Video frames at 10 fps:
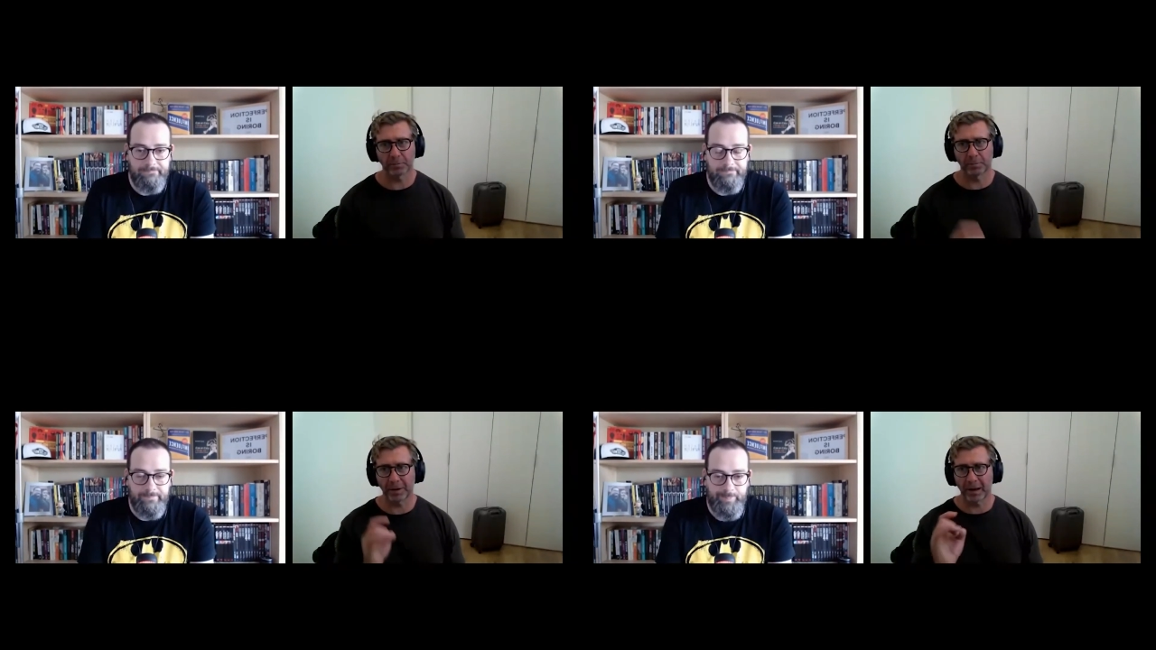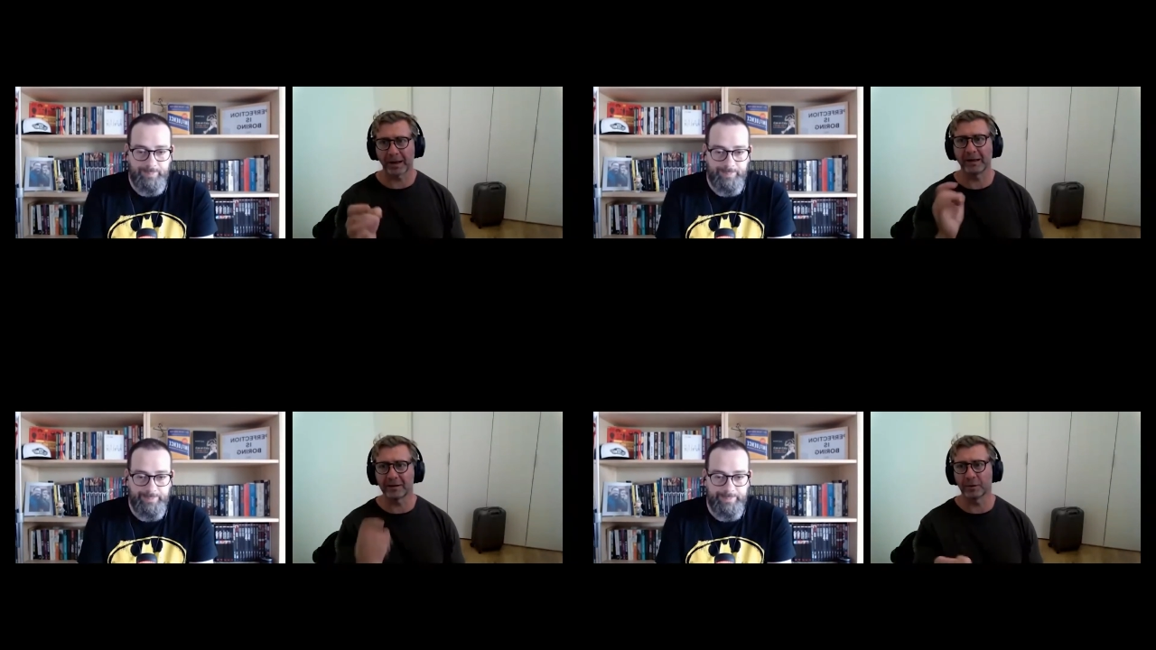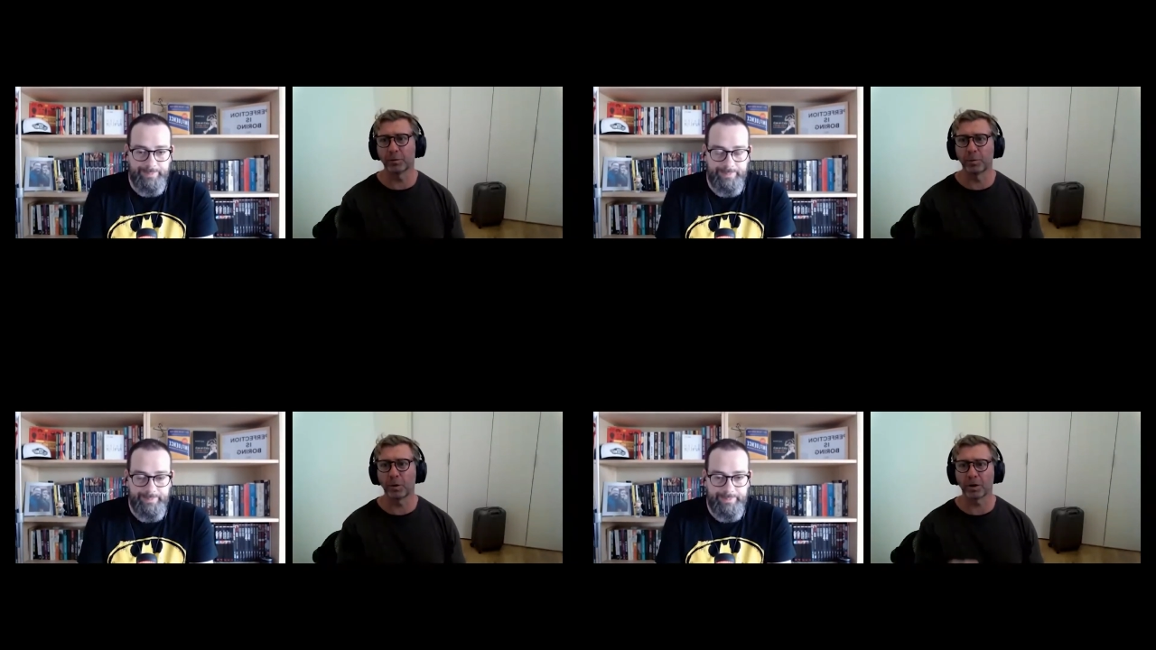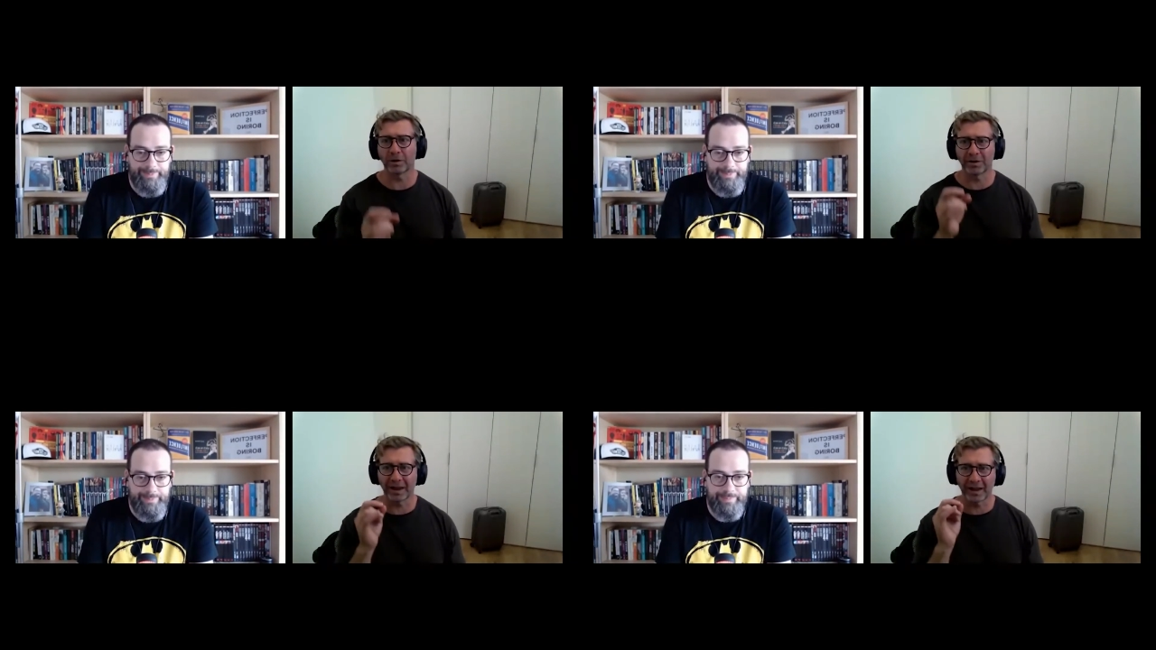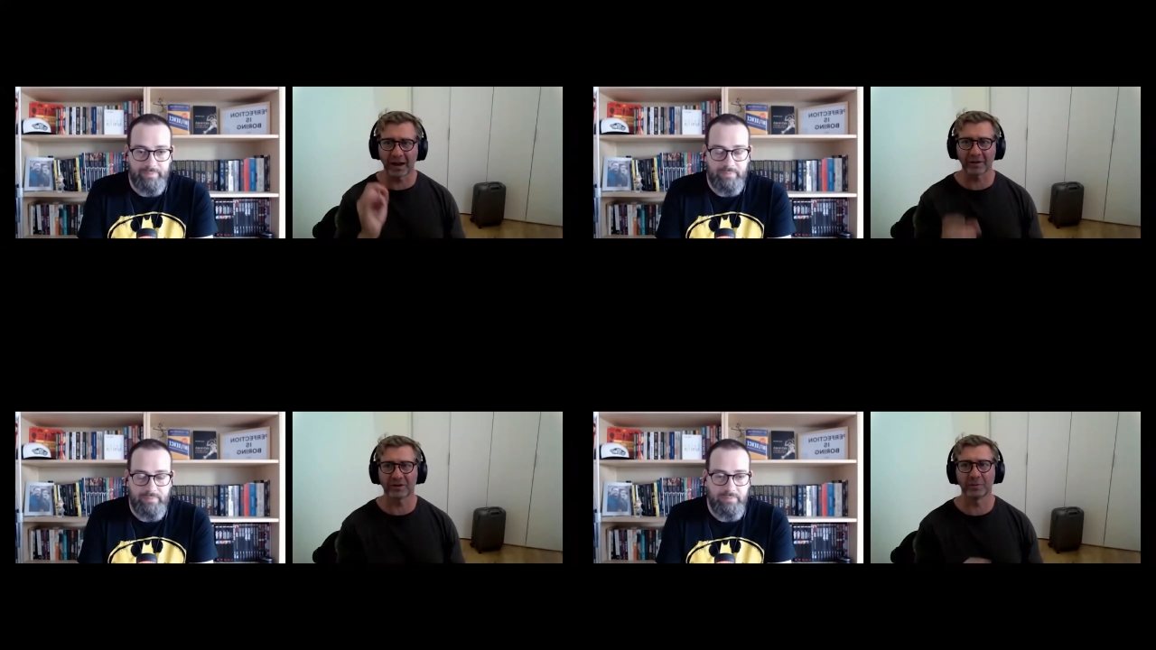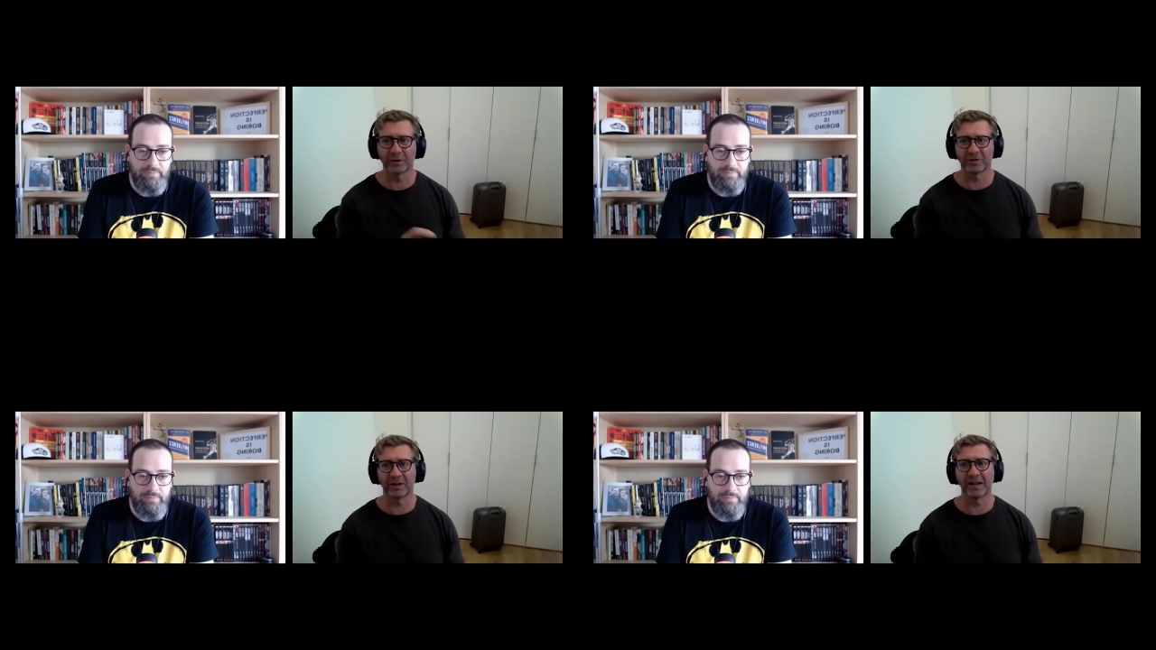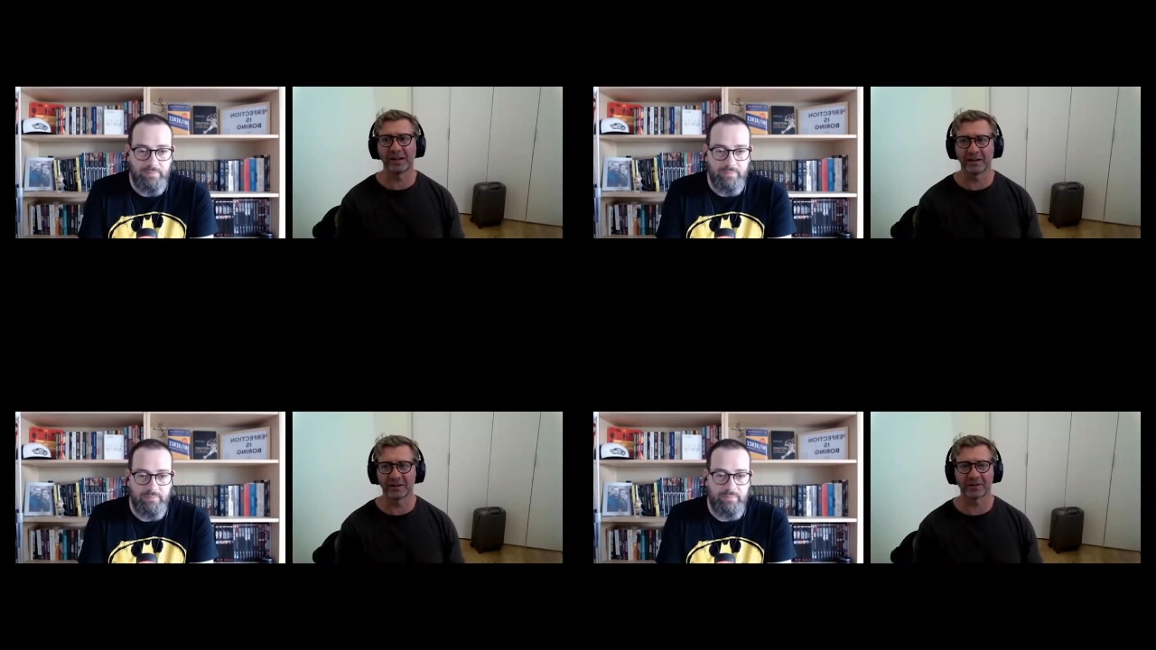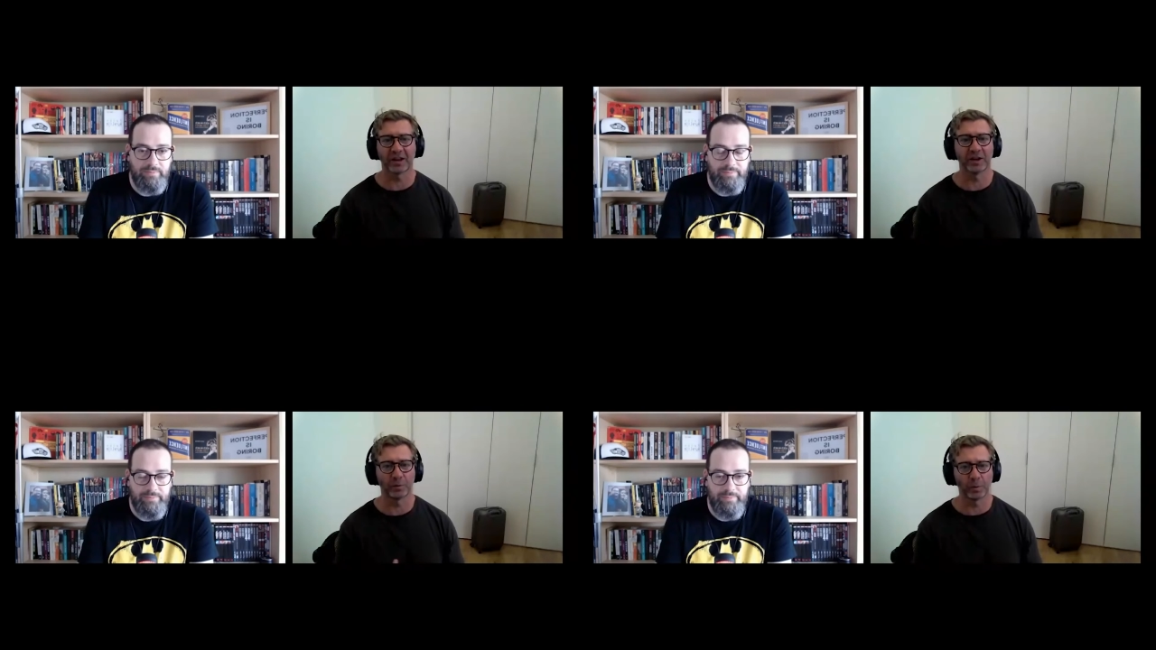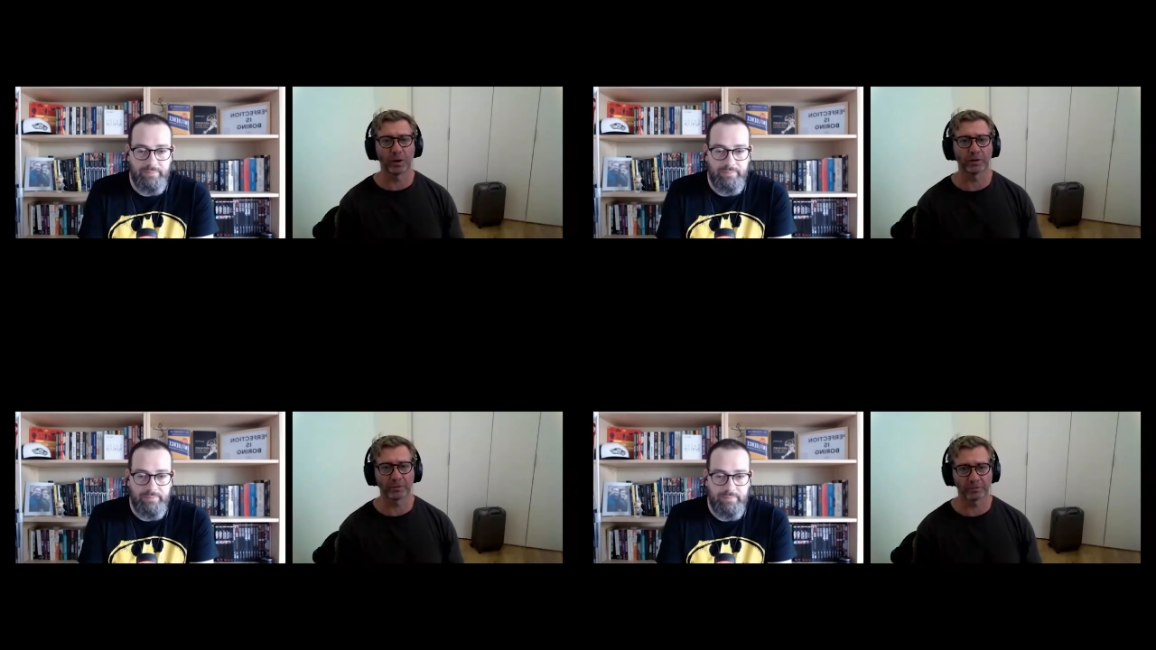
Speaker 1: play to what their customers need and say and want,